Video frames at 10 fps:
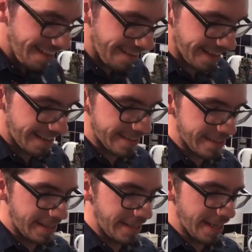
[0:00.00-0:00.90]
Okay, there's
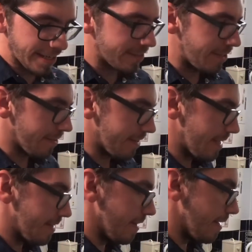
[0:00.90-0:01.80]
like next to
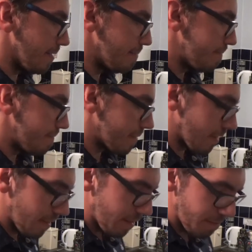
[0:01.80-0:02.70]
nothing in there,
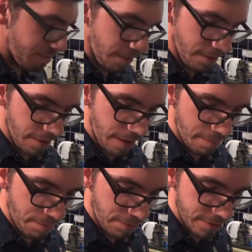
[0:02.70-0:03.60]
but
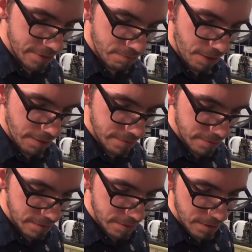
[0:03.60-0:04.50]
I'm pretty
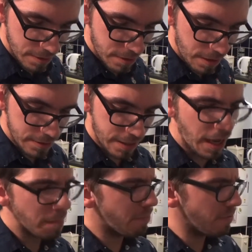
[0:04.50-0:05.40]
well. So
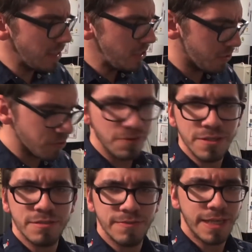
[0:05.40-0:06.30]
I'm pretty sure
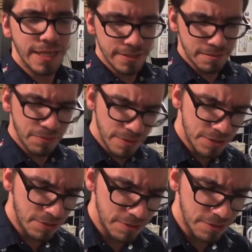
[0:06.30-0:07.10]
it's for kids. I'm pretty sure